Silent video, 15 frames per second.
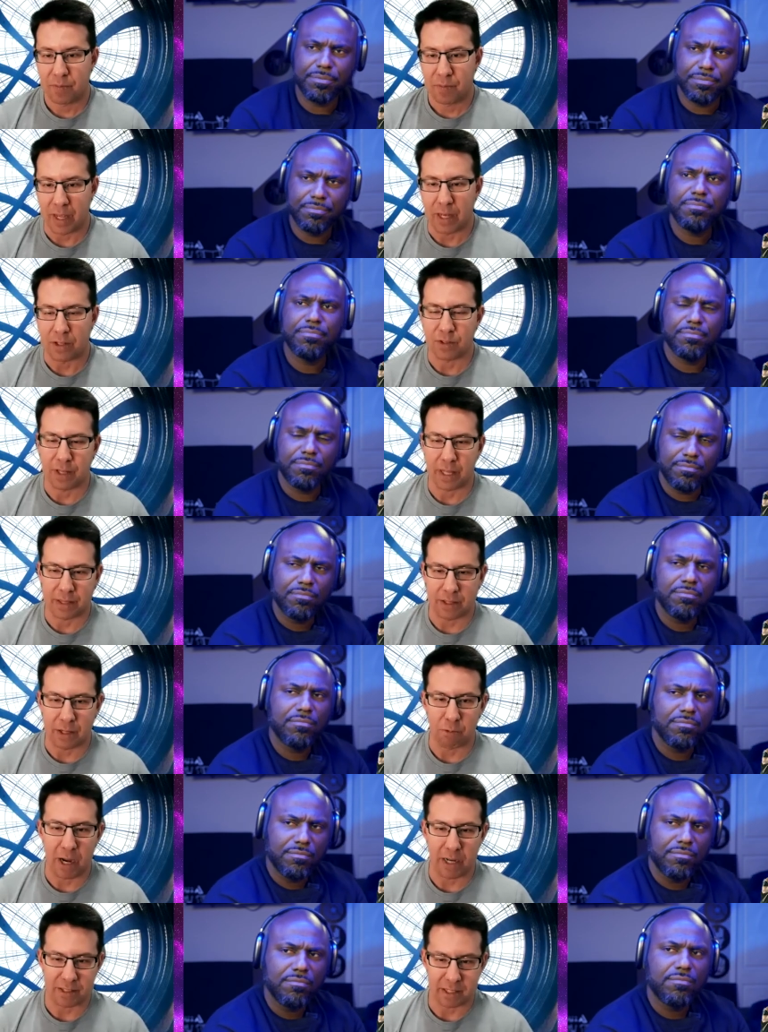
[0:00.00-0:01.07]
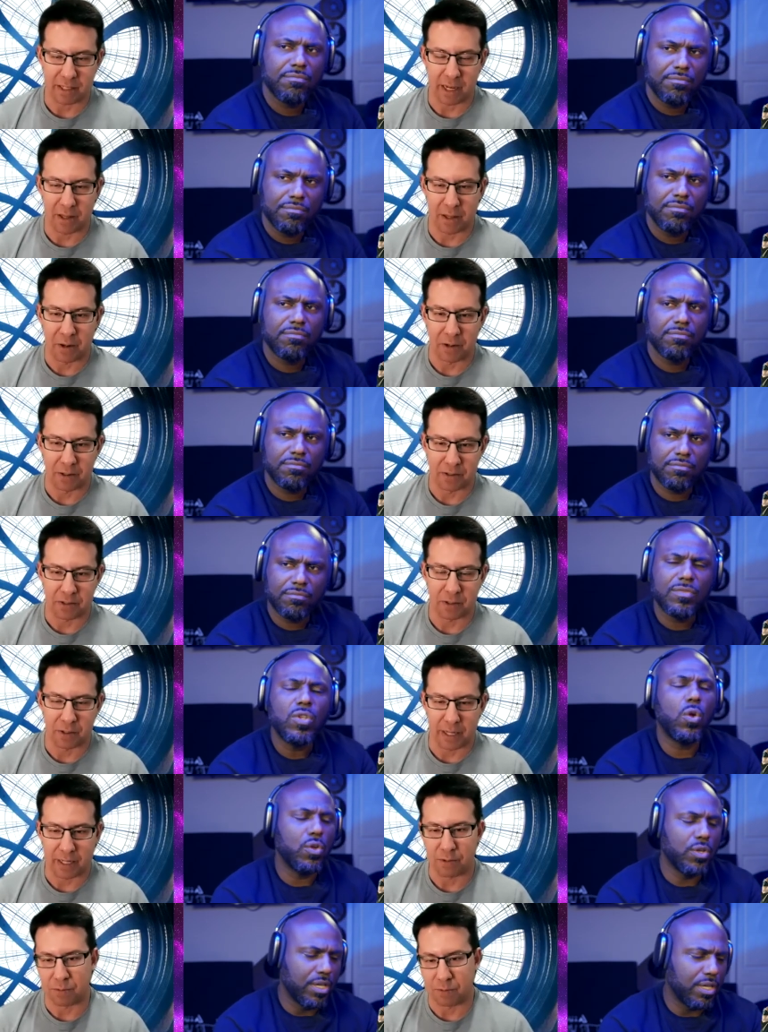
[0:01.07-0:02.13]
Speaker 1: Yeah, so that they write together, and so
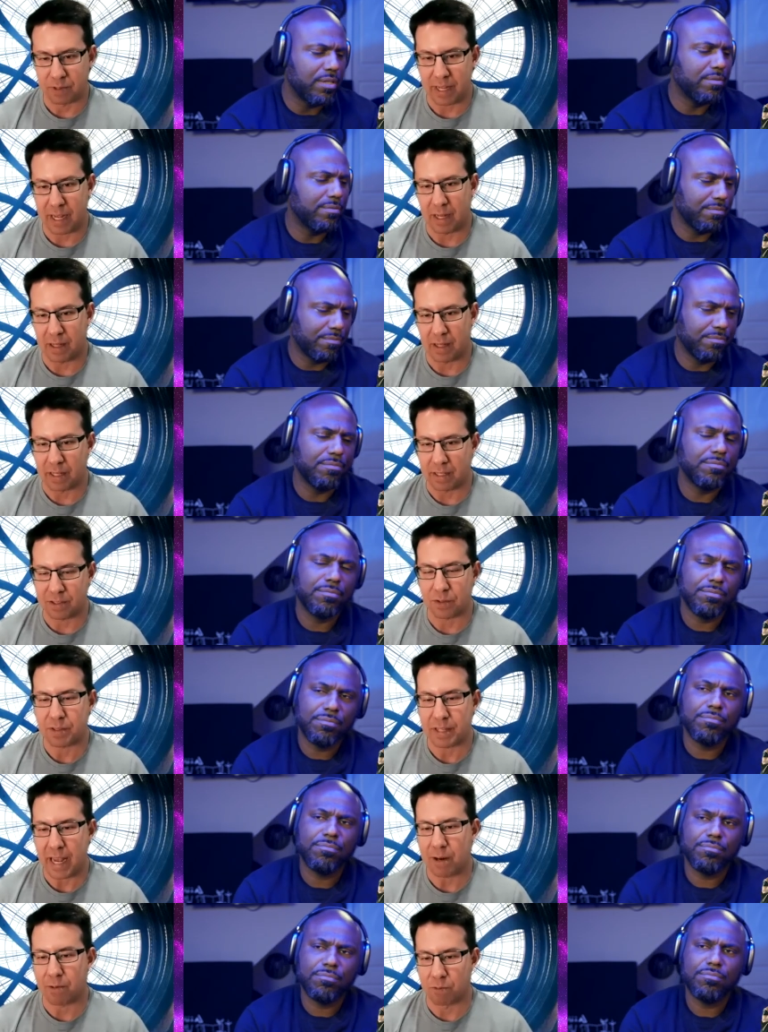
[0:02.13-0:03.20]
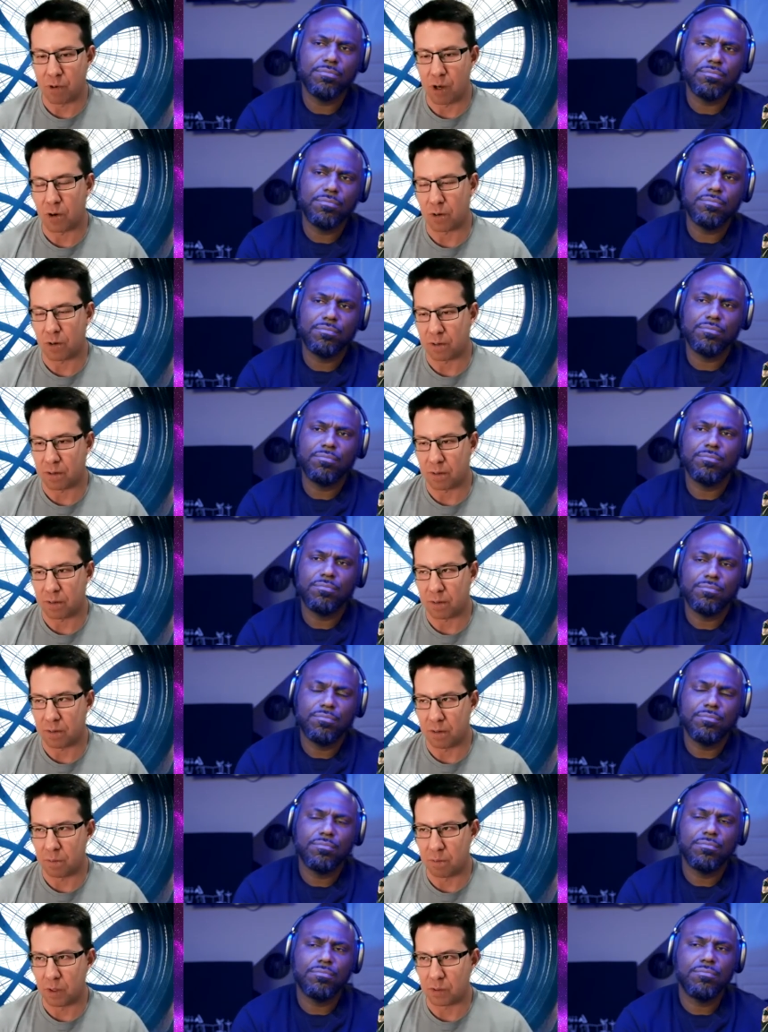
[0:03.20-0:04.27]
like, okay. like so Dan wrote
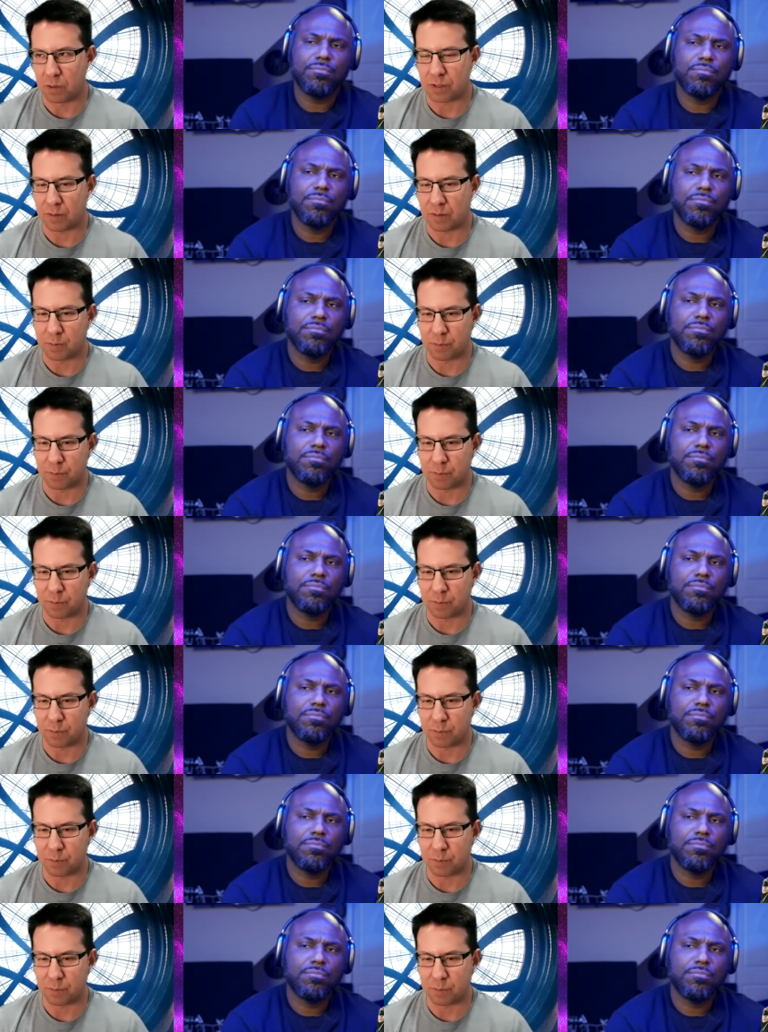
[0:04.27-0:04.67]
most of